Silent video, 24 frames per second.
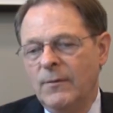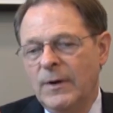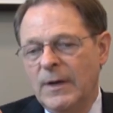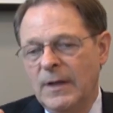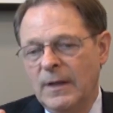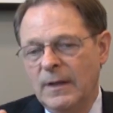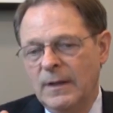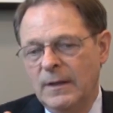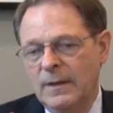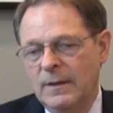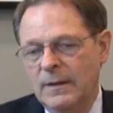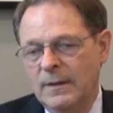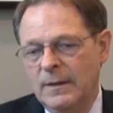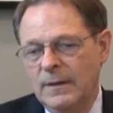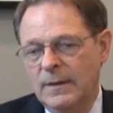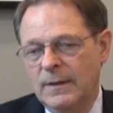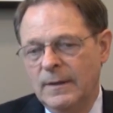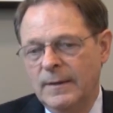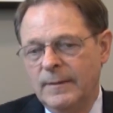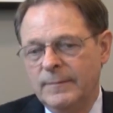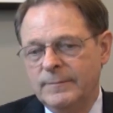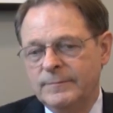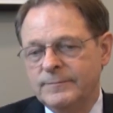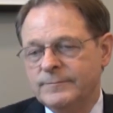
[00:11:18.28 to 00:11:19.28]
Well,
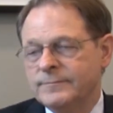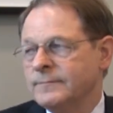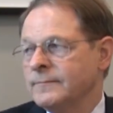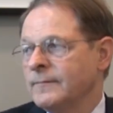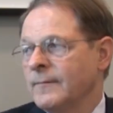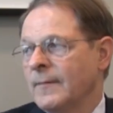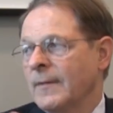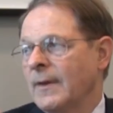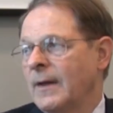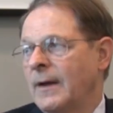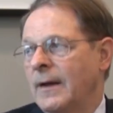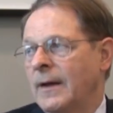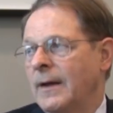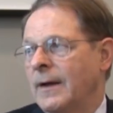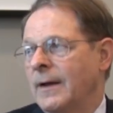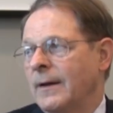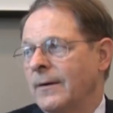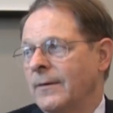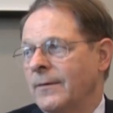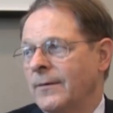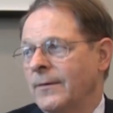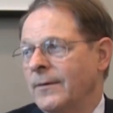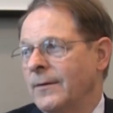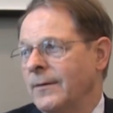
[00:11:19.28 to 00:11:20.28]

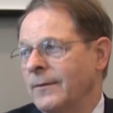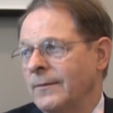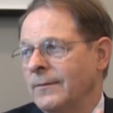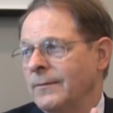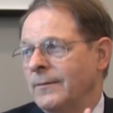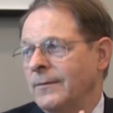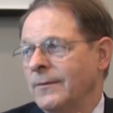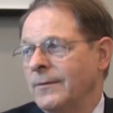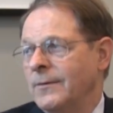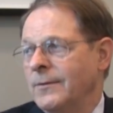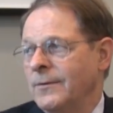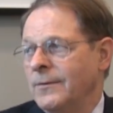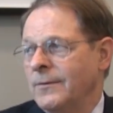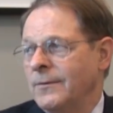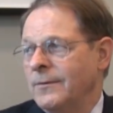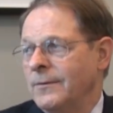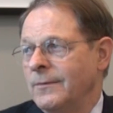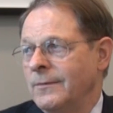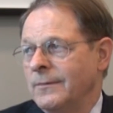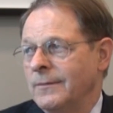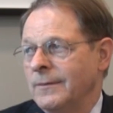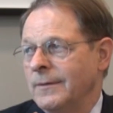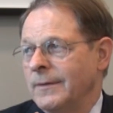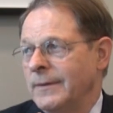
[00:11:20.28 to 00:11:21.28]
I don't know
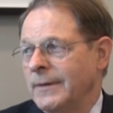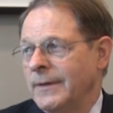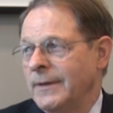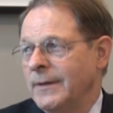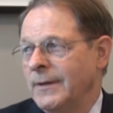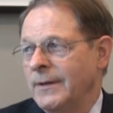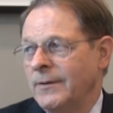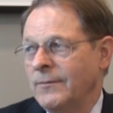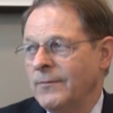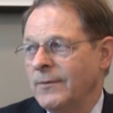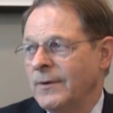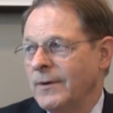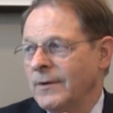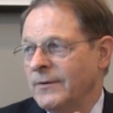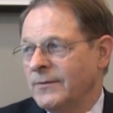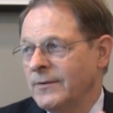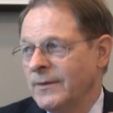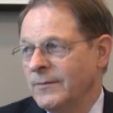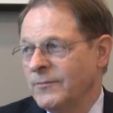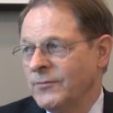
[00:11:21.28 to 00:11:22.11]
who he was.